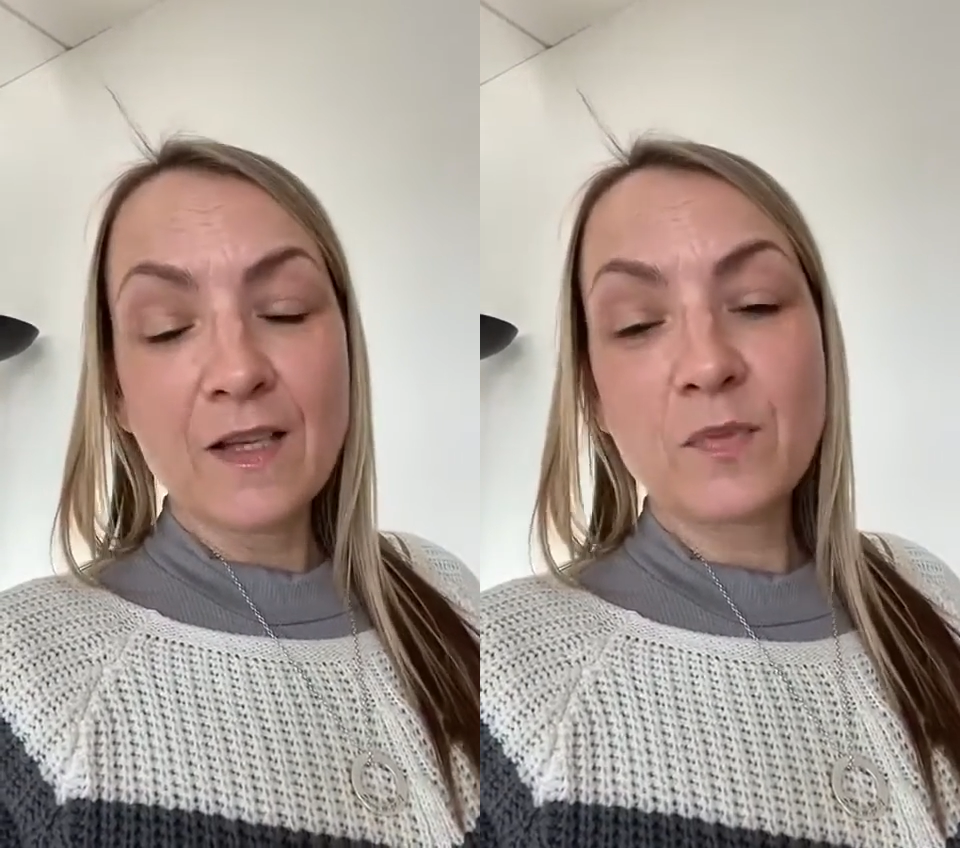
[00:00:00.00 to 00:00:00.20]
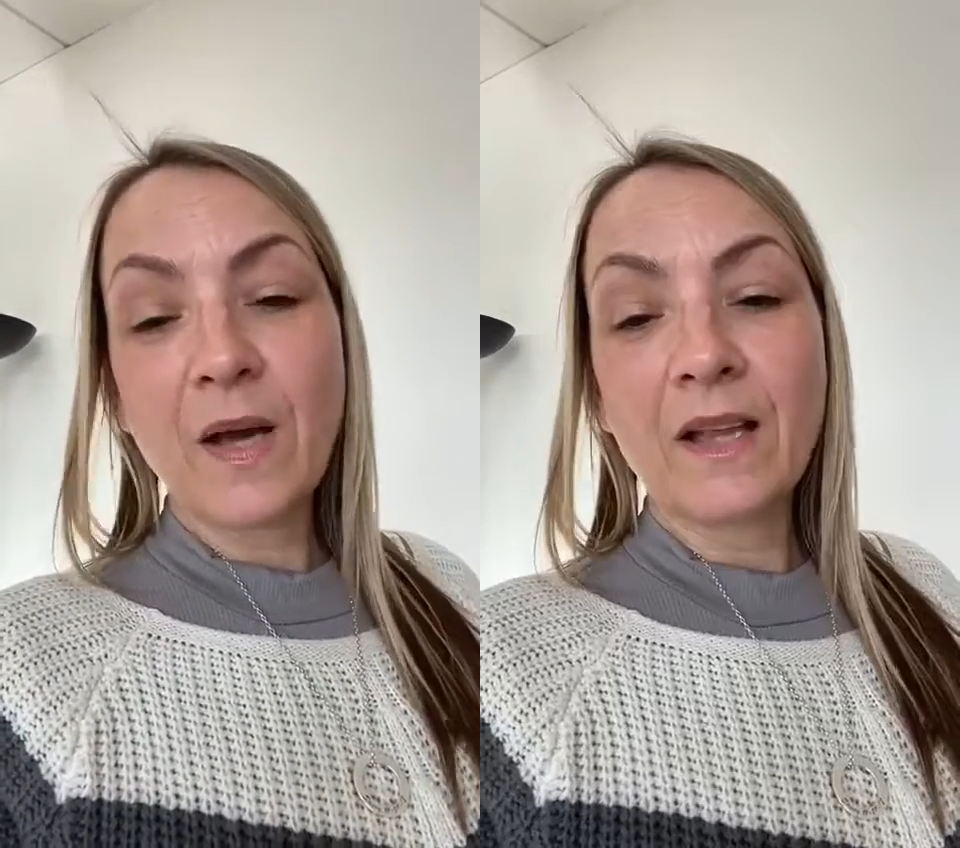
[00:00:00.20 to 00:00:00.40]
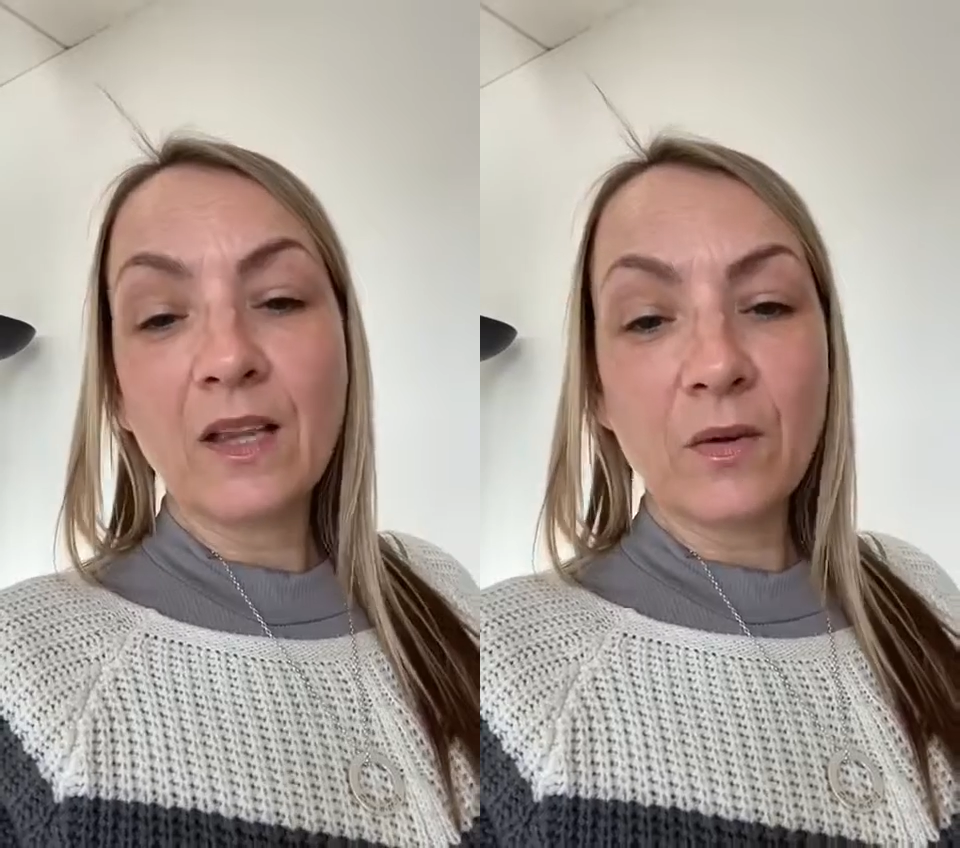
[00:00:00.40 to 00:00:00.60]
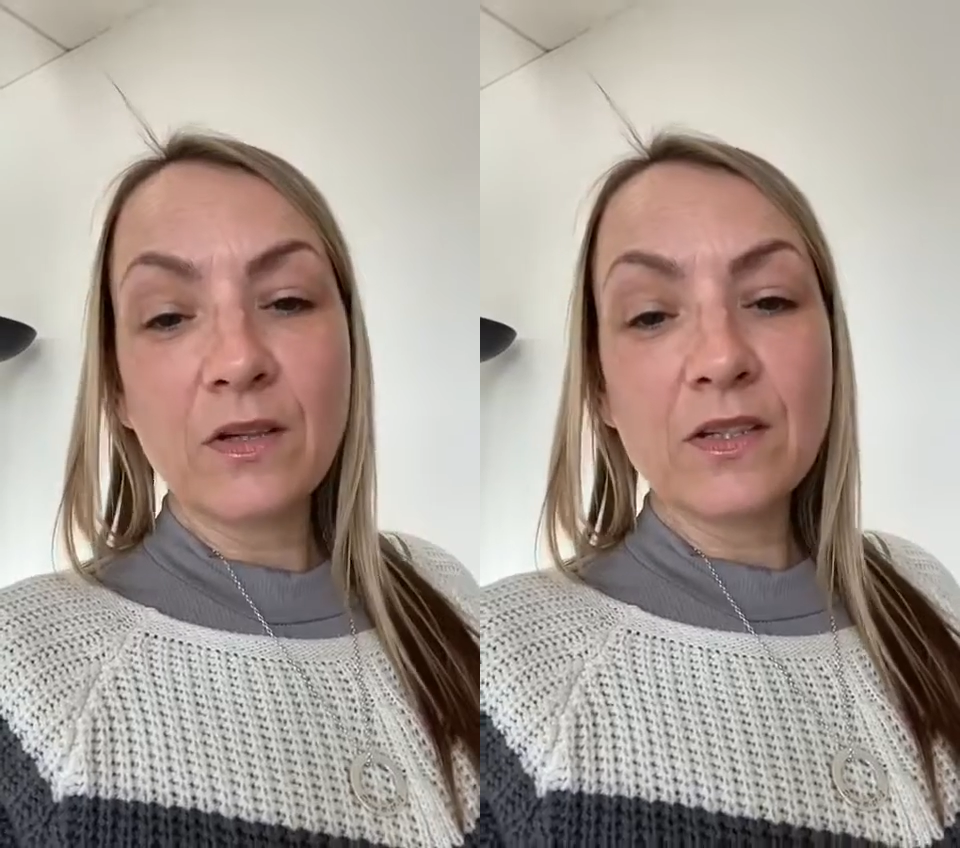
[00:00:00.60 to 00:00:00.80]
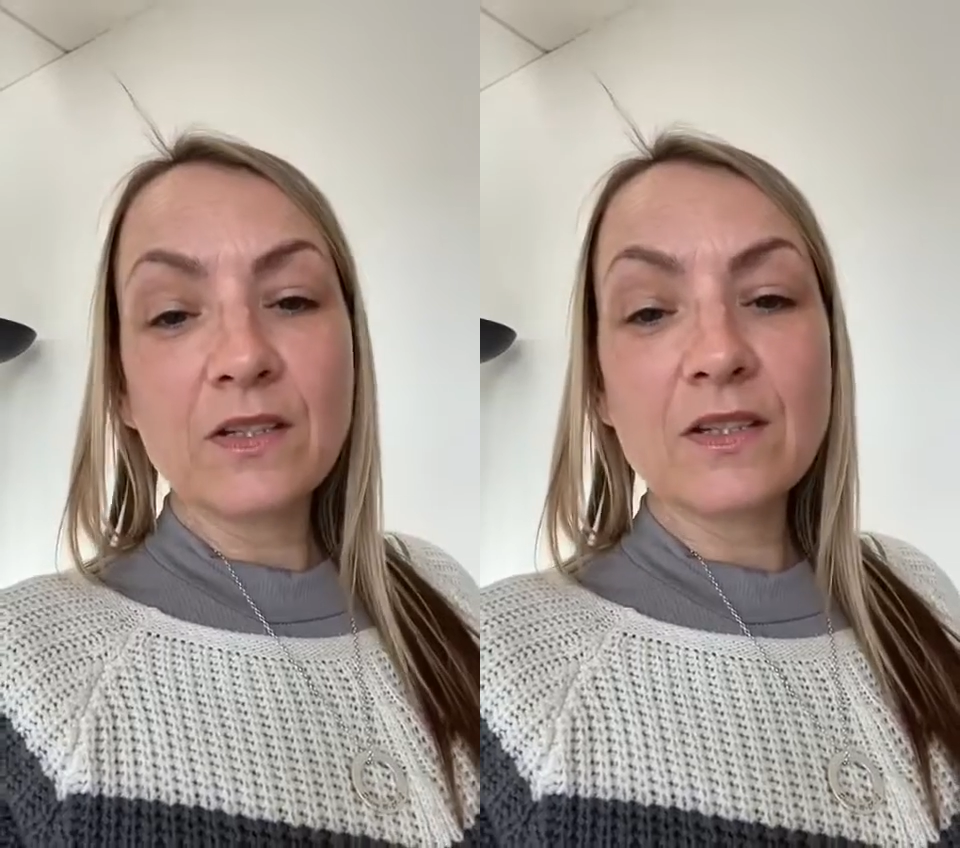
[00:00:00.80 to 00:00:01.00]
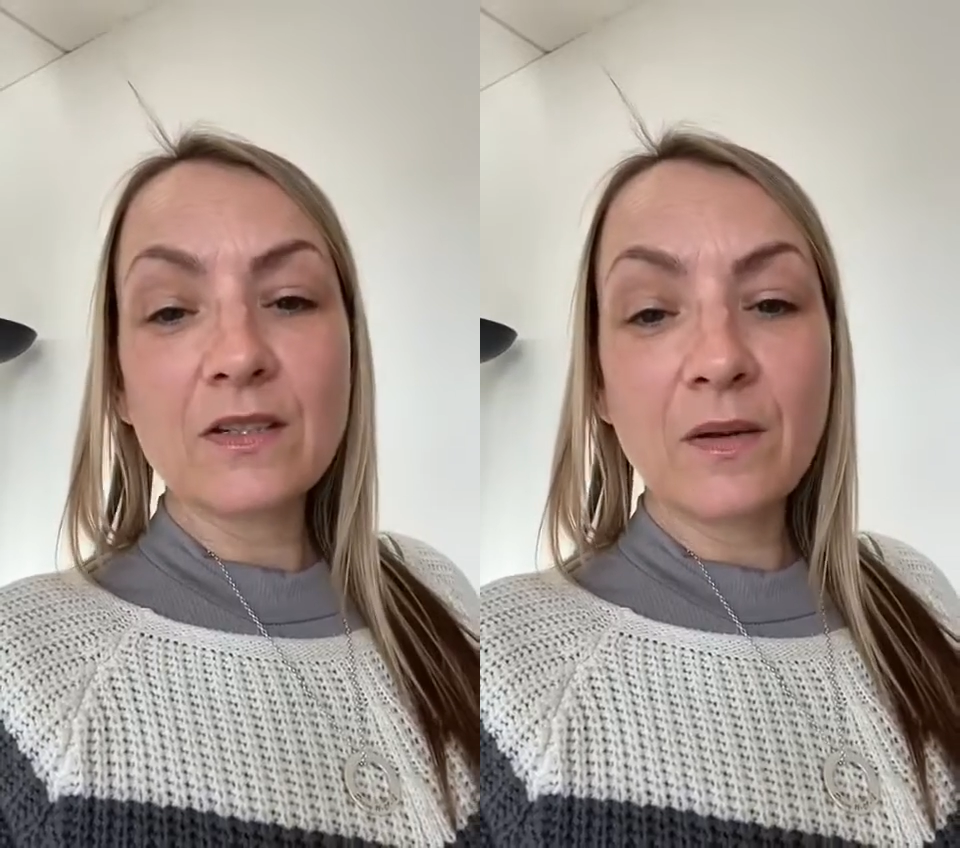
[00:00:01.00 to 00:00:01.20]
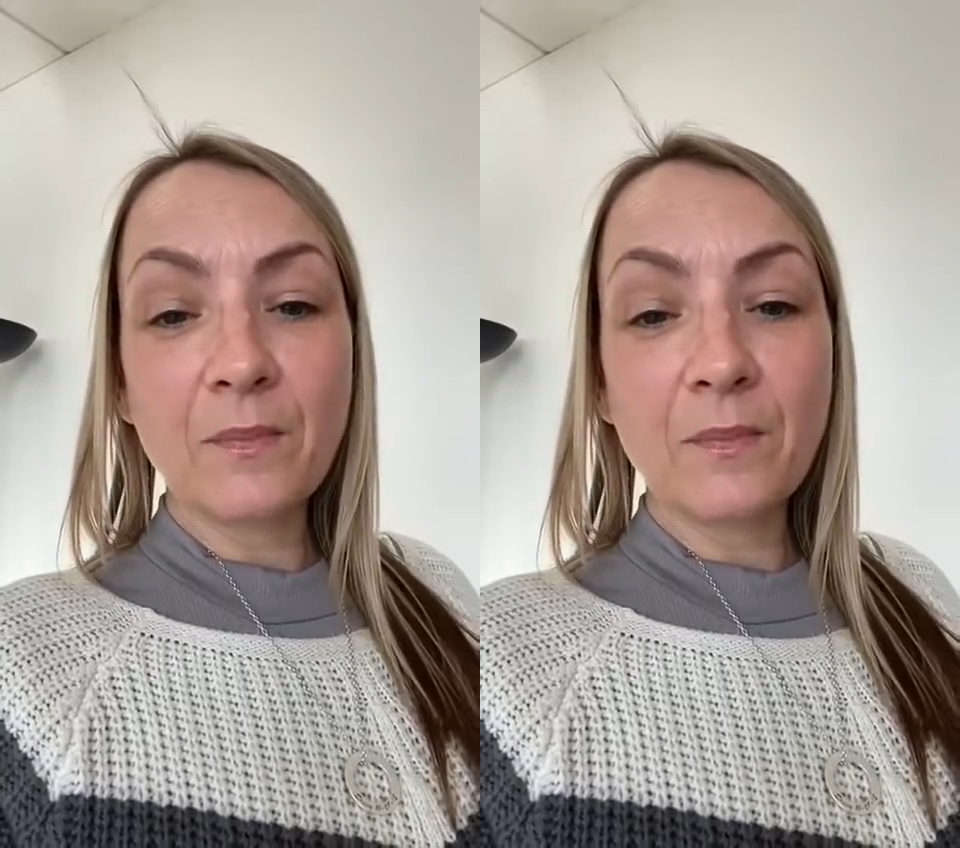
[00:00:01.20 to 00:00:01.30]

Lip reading: is by allowing you to,